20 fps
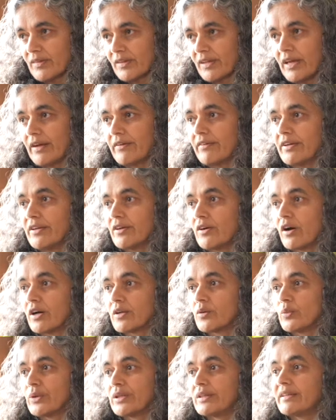carry
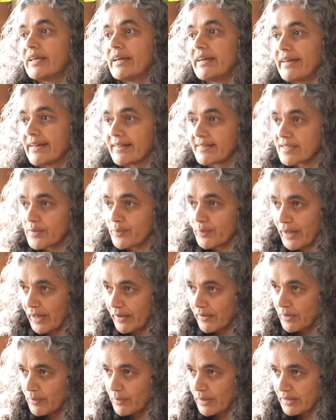on with their
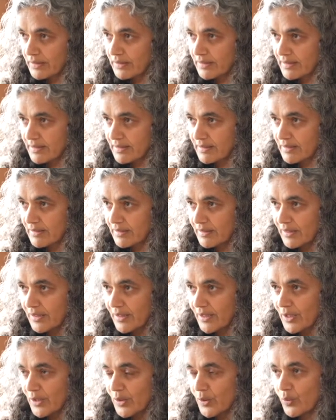experiments
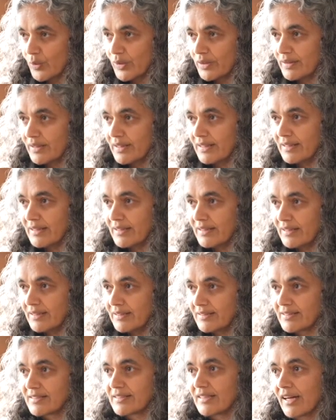with the
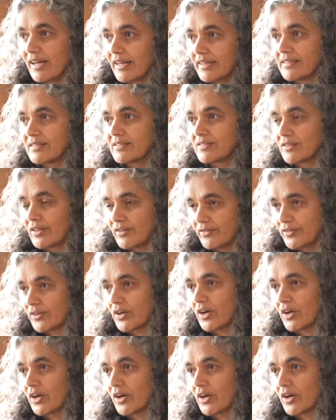science of